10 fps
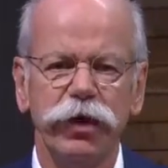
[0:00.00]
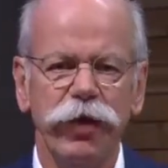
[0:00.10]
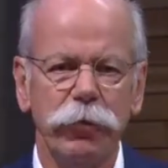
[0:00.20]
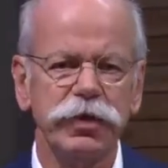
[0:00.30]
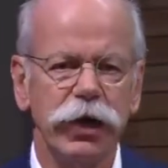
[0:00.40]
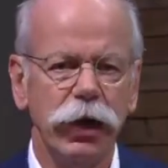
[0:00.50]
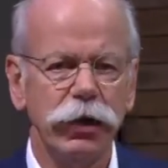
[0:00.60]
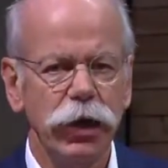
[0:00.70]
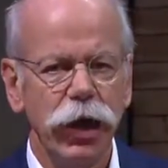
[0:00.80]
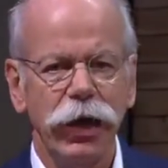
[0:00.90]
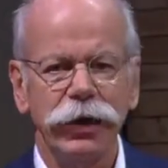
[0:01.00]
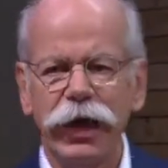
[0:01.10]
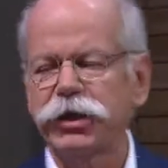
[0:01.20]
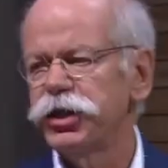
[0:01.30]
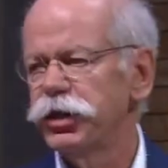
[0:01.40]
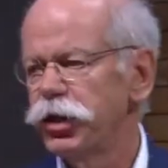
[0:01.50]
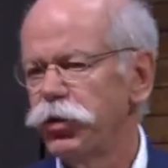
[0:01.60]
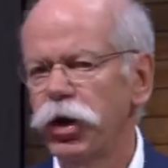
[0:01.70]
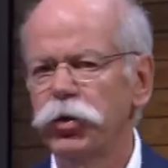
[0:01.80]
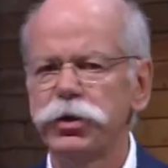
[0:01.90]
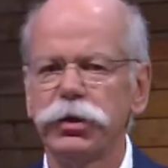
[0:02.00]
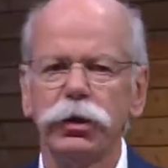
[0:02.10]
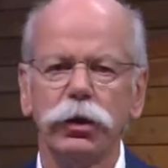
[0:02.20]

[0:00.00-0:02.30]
website Engadget wrote,